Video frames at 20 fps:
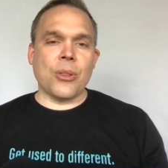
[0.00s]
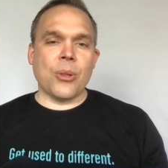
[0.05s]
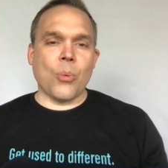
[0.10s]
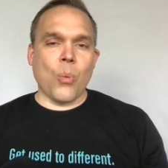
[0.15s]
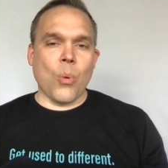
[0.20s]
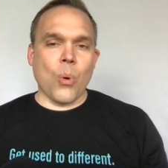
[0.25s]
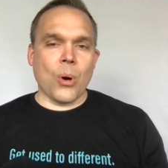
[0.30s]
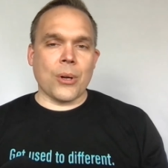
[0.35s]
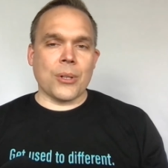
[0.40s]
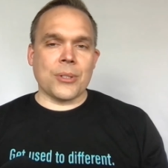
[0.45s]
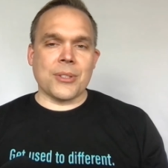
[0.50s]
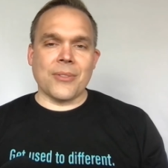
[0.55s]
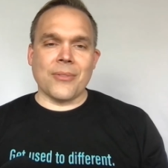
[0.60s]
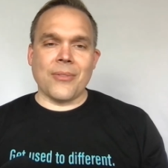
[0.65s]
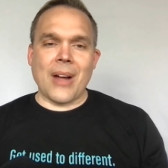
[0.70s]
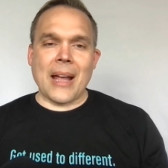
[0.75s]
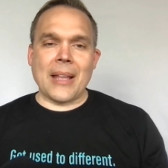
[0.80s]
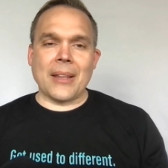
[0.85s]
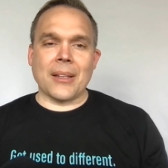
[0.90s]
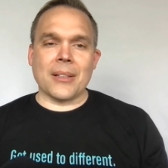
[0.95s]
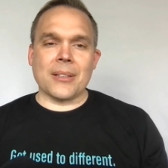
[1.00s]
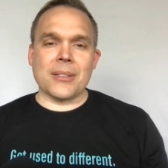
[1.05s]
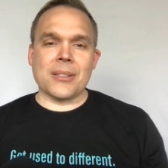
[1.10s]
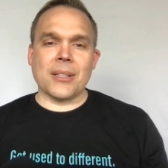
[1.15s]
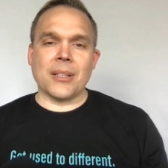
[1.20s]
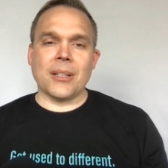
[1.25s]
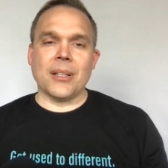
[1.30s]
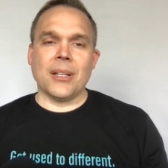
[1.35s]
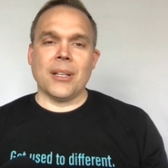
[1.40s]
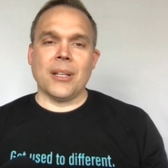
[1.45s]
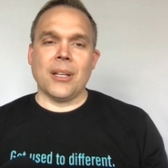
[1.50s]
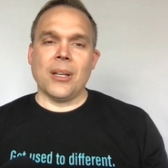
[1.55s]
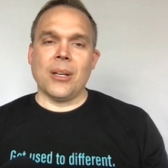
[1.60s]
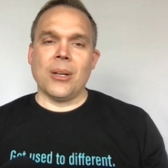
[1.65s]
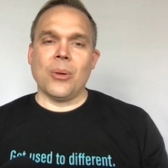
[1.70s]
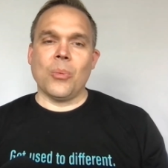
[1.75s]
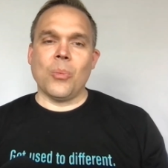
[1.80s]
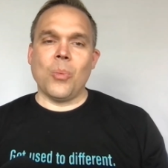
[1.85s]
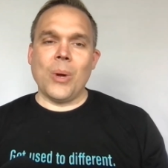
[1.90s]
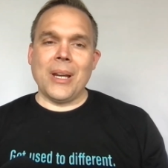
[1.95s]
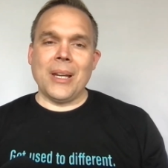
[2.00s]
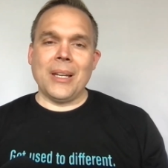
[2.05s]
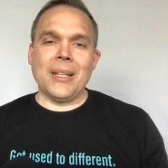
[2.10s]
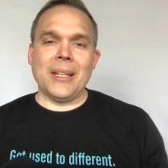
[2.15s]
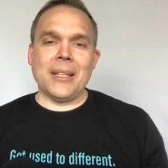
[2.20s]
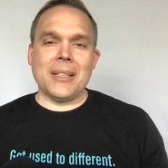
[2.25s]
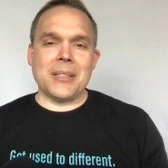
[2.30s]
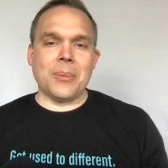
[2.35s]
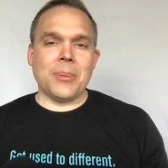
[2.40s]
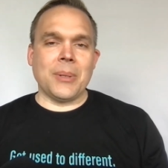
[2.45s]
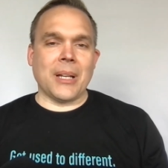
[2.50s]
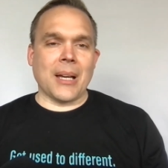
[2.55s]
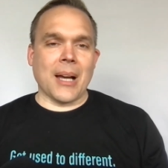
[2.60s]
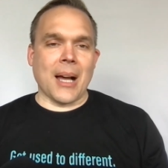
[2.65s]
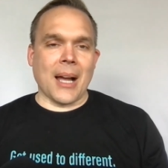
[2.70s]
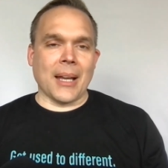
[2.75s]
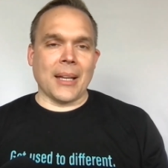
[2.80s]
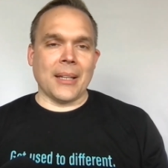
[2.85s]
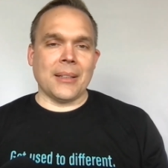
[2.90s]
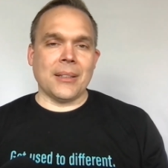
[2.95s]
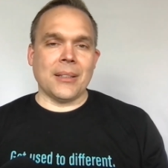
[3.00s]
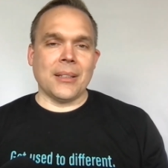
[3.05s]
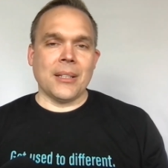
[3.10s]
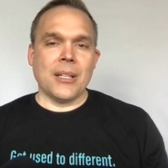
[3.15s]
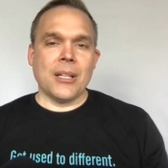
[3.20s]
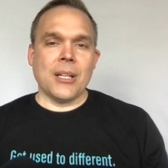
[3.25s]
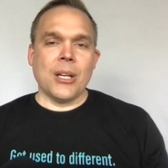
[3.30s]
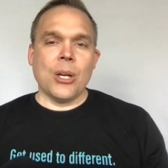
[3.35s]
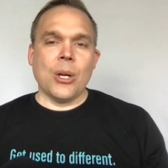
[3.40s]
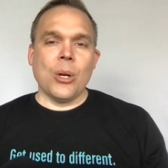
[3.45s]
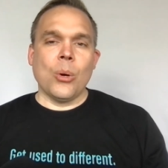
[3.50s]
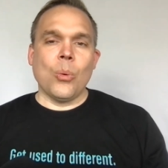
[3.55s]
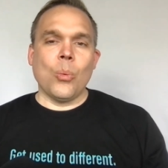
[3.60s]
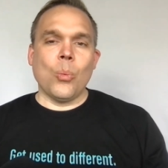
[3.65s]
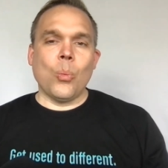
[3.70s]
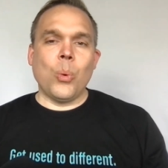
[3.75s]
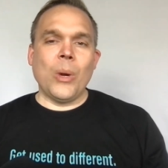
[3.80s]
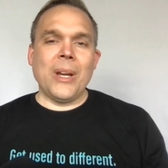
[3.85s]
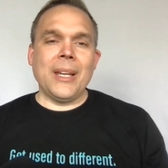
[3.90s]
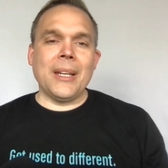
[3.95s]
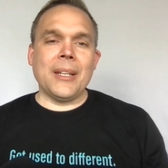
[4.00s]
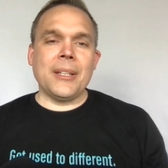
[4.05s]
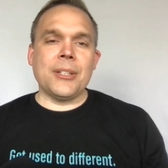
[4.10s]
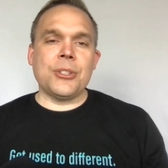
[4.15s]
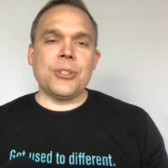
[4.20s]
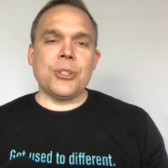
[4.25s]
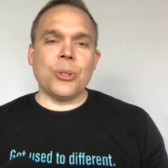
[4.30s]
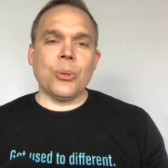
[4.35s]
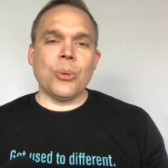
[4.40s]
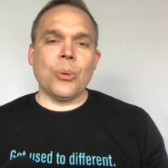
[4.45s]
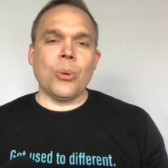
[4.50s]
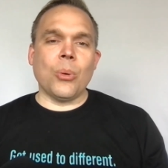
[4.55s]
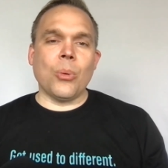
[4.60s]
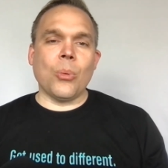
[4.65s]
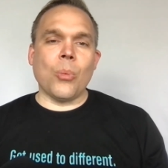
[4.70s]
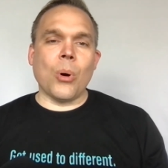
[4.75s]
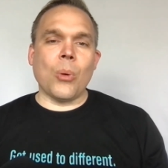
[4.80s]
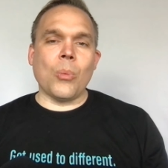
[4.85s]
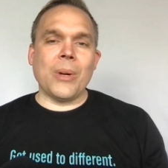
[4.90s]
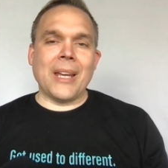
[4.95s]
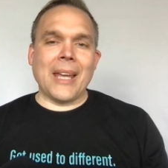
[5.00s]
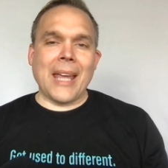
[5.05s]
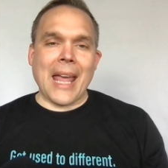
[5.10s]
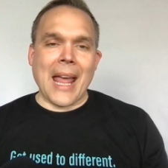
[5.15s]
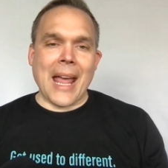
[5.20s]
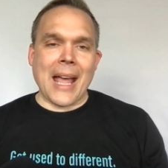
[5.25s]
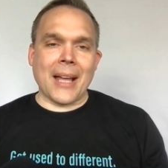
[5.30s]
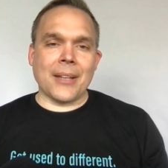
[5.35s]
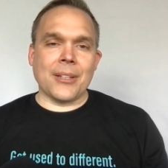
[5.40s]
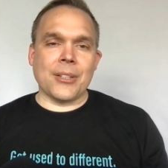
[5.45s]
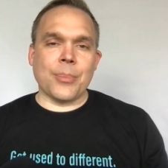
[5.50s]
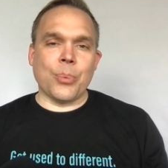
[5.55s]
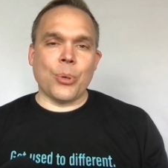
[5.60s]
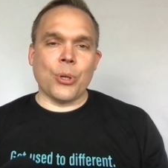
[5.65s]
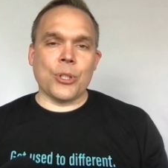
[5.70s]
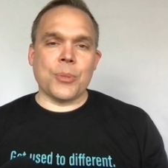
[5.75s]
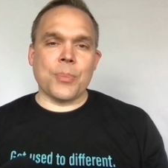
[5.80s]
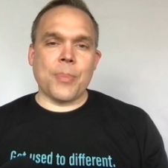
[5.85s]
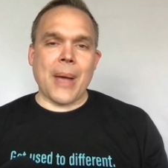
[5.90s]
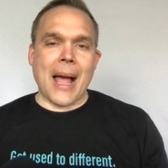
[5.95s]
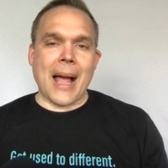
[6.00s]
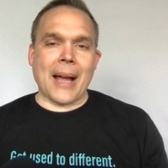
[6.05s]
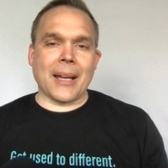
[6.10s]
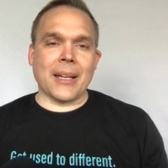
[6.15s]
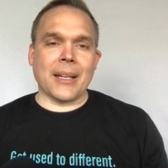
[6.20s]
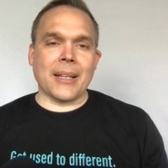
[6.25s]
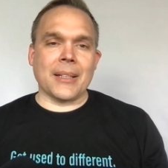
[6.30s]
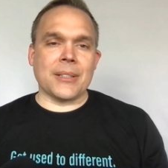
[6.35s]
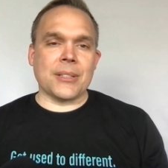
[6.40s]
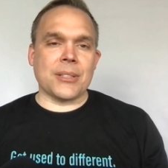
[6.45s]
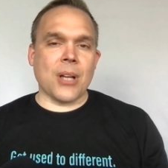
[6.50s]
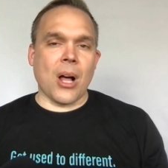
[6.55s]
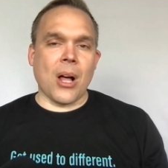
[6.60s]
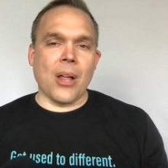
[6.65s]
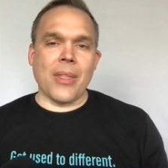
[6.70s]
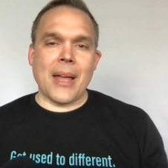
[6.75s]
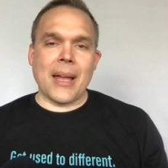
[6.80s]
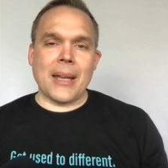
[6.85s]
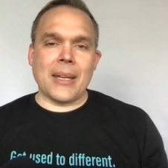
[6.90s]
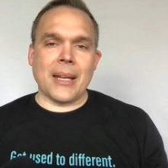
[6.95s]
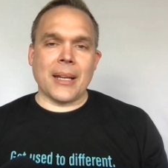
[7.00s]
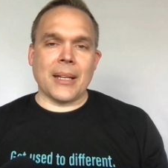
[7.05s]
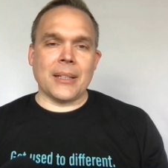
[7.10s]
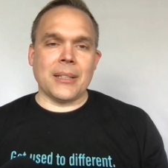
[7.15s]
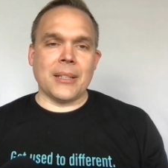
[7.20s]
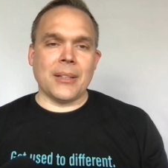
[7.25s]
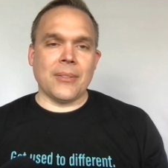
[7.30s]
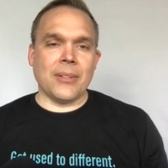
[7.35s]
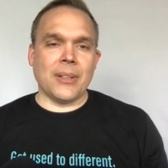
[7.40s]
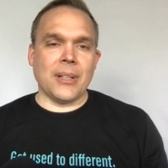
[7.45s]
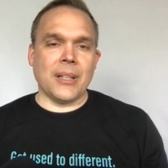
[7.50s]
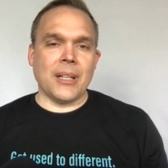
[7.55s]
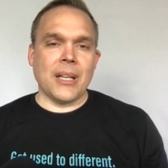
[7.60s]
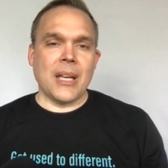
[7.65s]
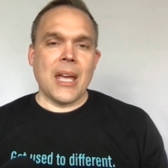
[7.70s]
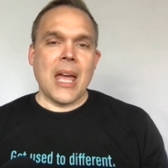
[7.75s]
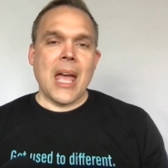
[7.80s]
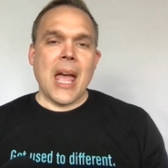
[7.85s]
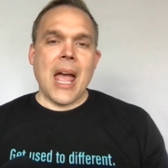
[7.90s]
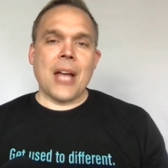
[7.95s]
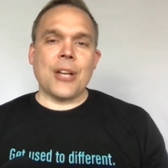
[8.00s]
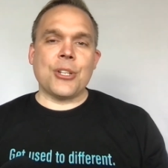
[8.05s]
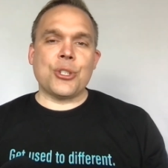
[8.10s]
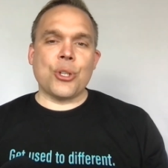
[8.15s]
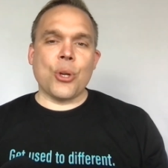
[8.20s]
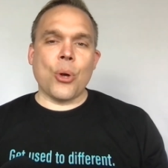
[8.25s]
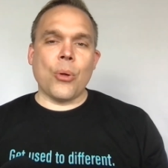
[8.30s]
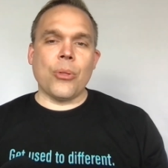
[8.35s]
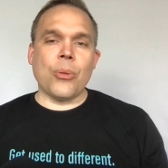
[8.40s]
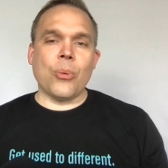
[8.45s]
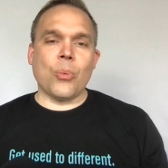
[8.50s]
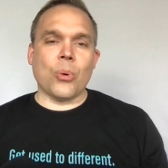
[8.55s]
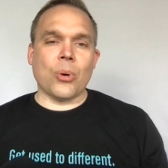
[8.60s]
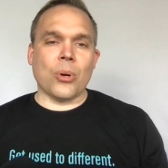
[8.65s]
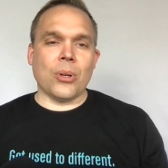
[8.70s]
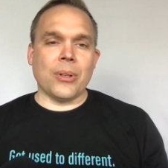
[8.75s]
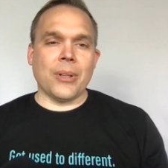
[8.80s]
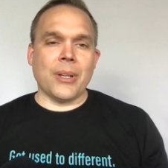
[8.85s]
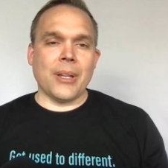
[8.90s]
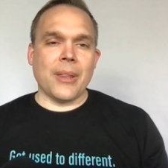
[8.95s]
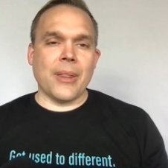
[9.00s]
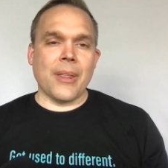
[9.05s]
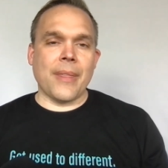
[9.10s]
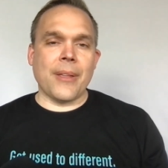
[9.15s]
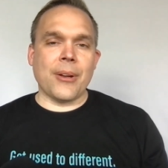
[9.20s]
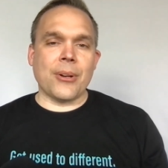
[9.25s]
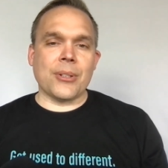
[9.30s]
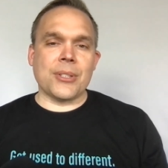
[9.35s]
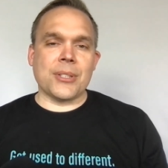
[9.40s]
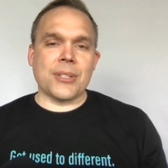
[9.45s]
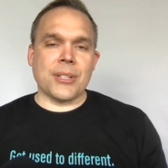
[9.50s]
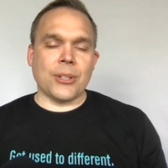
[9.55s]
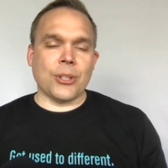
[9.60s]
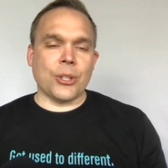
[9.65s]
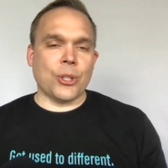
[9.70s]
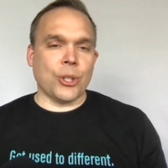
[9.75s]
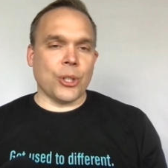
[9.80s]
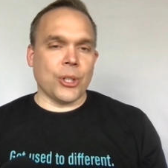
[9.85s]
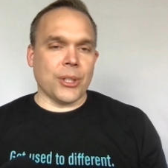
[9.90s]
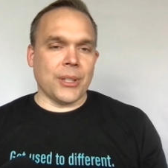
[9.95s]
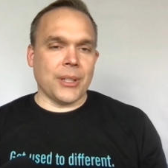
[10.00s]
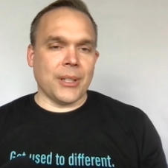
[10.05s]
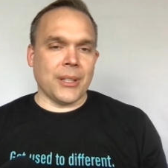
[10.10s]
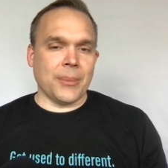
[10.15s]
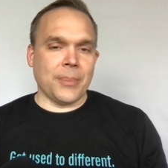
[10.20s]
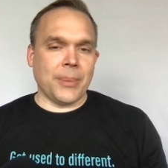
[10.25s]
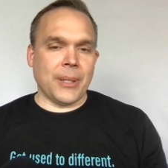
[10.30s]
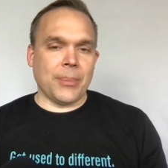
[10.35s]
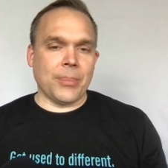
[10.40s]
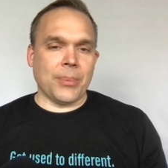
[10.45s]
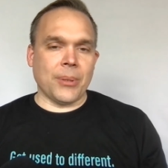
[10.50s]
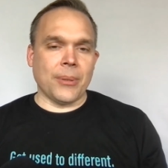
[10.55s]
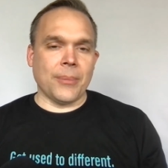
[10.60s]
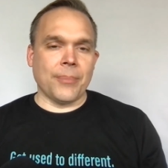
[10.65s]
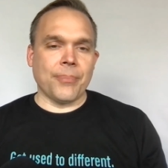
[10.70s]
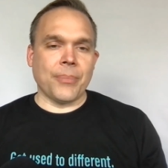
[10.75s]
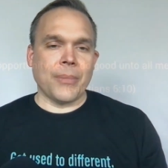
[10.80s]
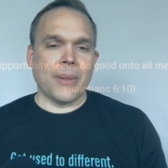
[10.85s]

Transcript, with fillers: the wars and violence. We need to be kind. We need to do what we can to push back against all that negativity and show the world that there is still good in people.